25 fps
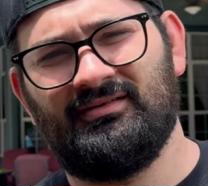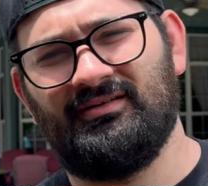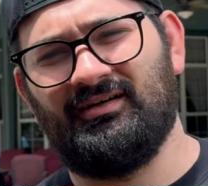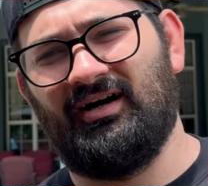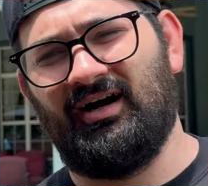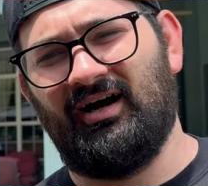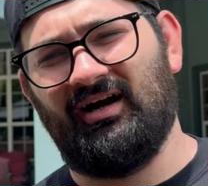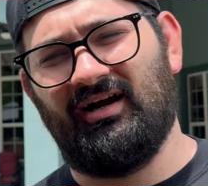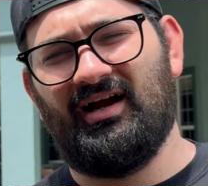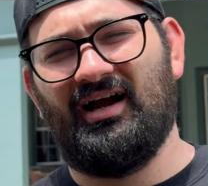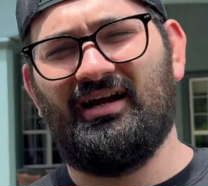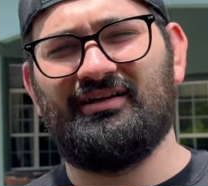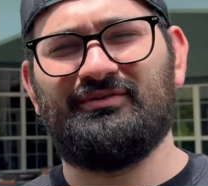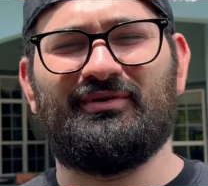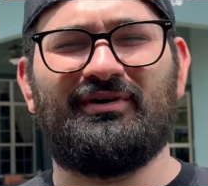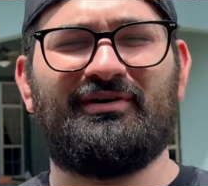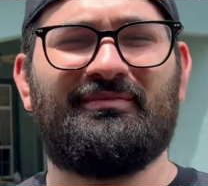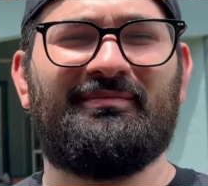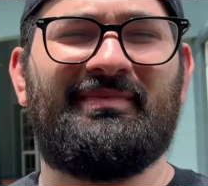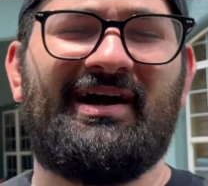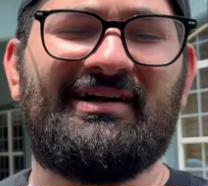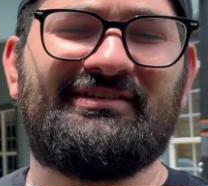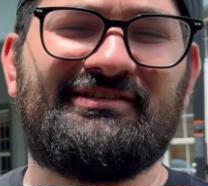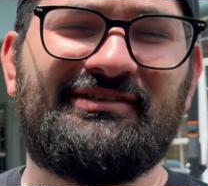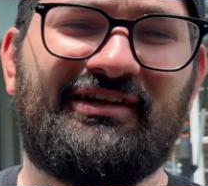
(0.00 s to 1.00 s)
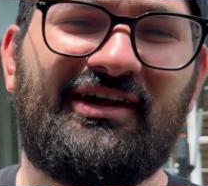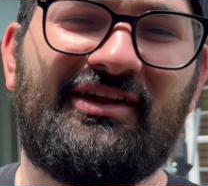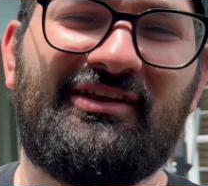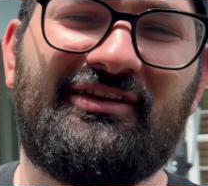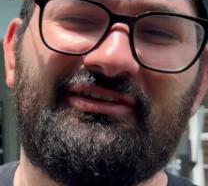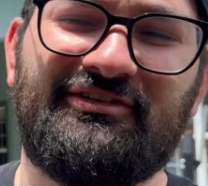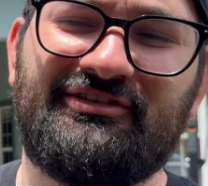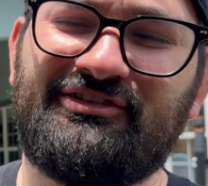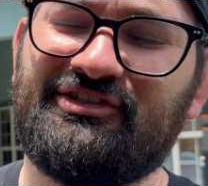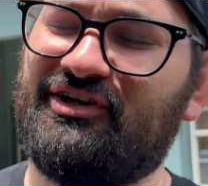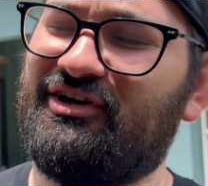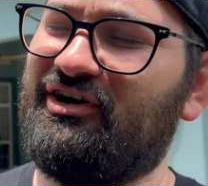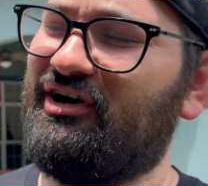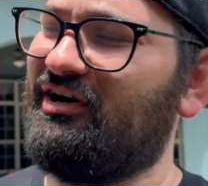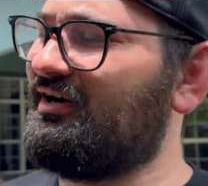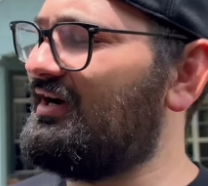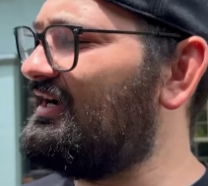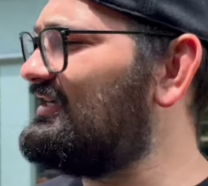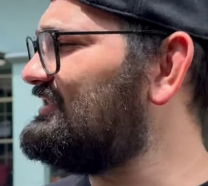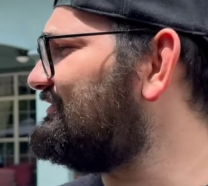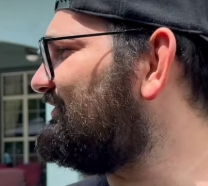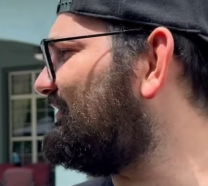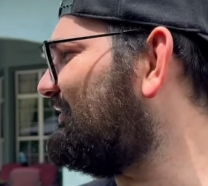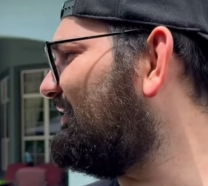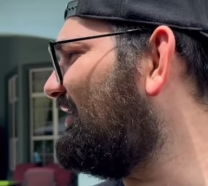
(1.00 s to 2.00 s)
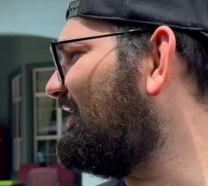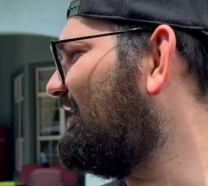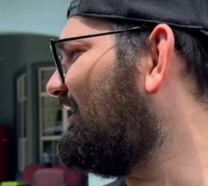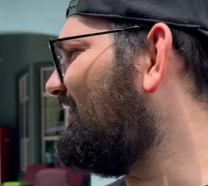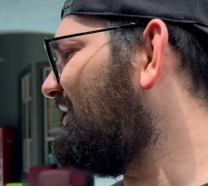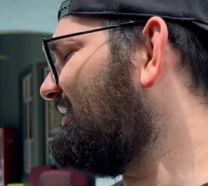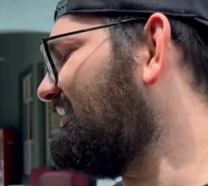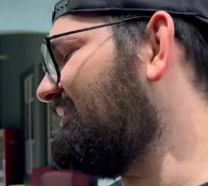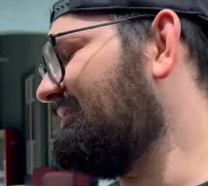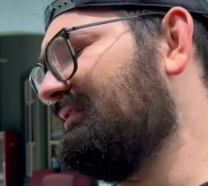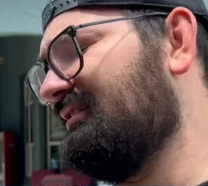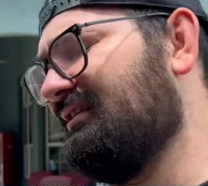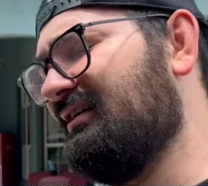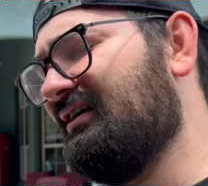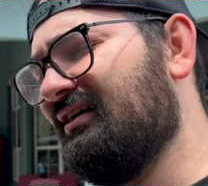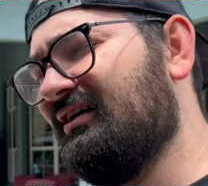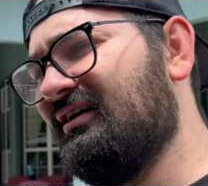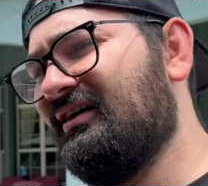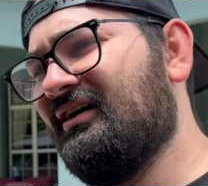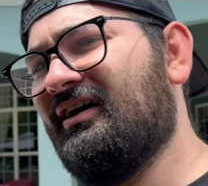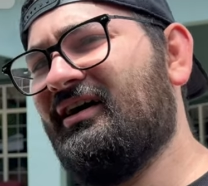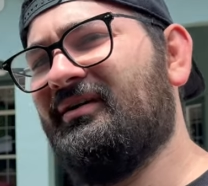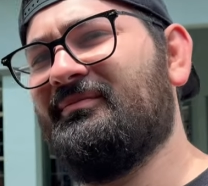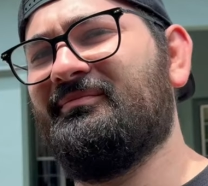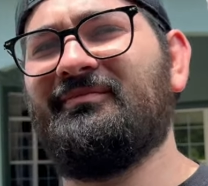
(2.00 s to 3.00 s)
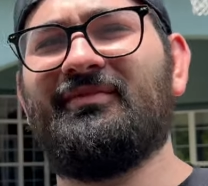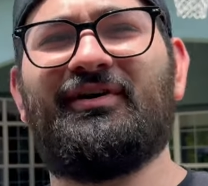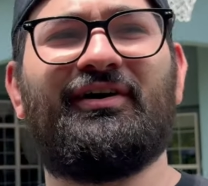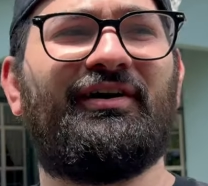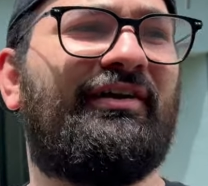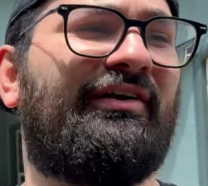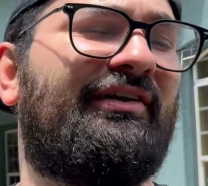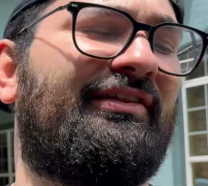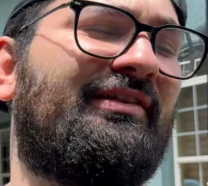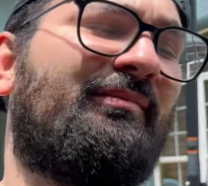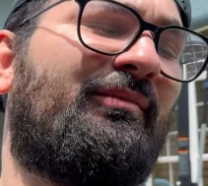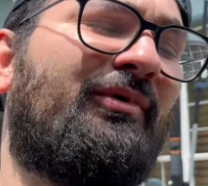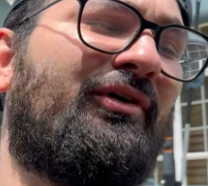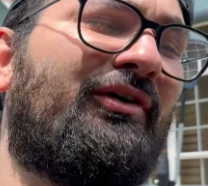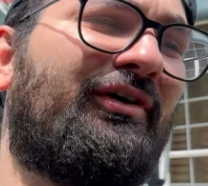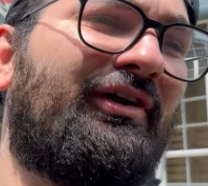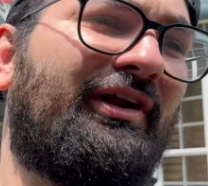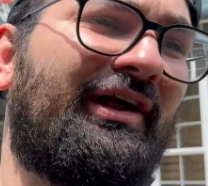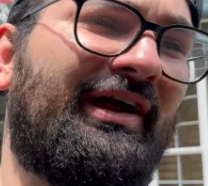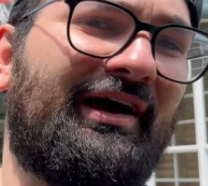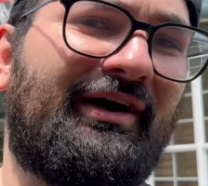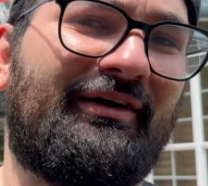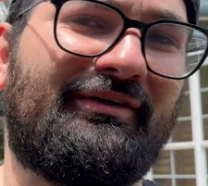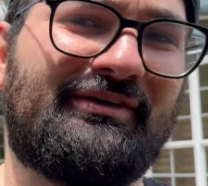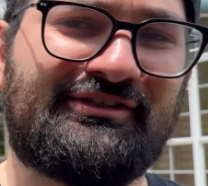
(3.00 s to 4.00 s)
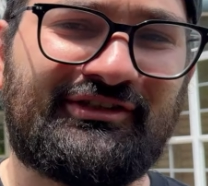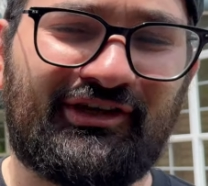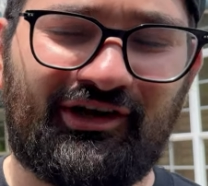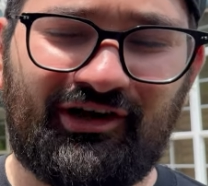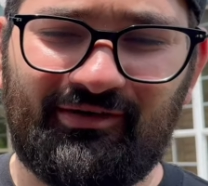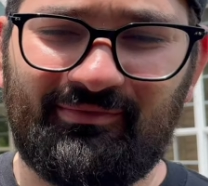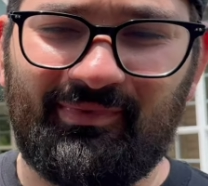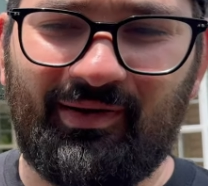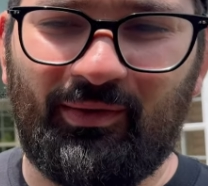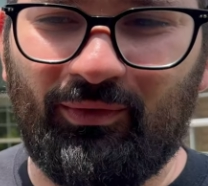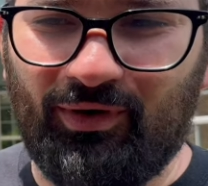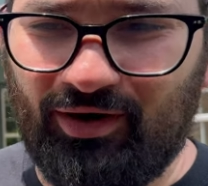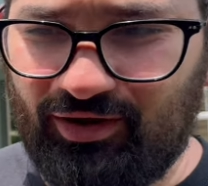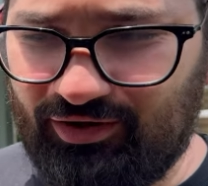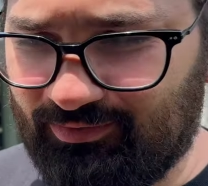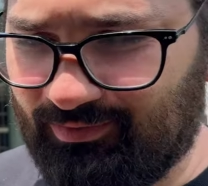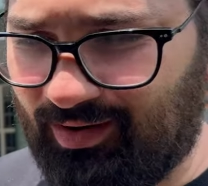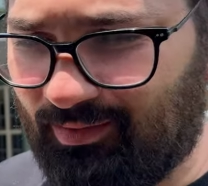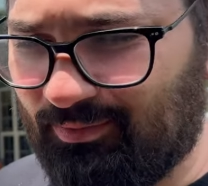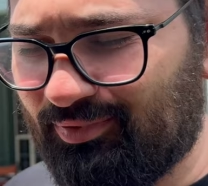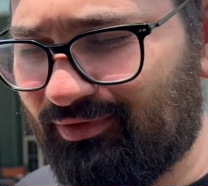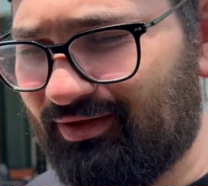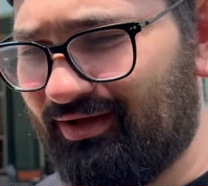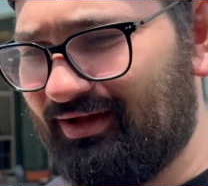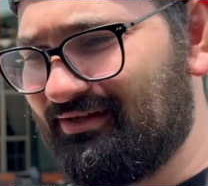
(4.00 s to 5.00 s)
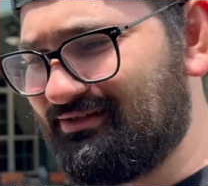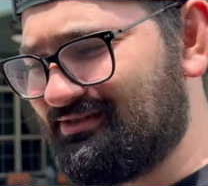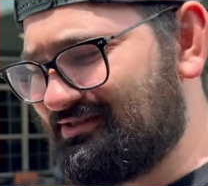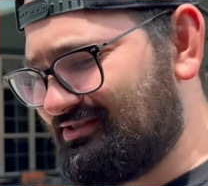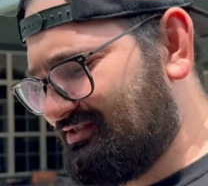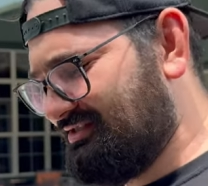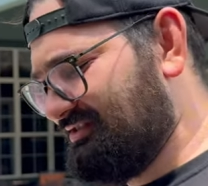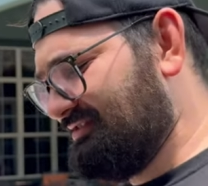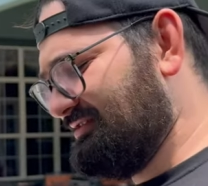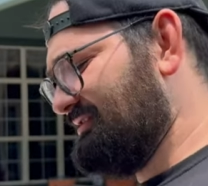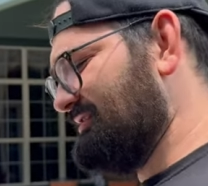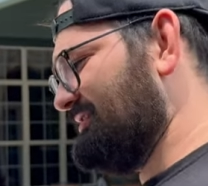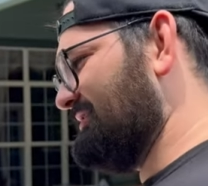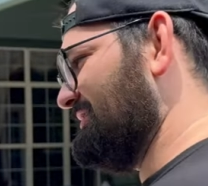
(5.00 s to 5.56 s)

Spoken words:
All right, guys, welcome back to another Cigar Guys vlog. Early in the morning, I always start off by watering my plants.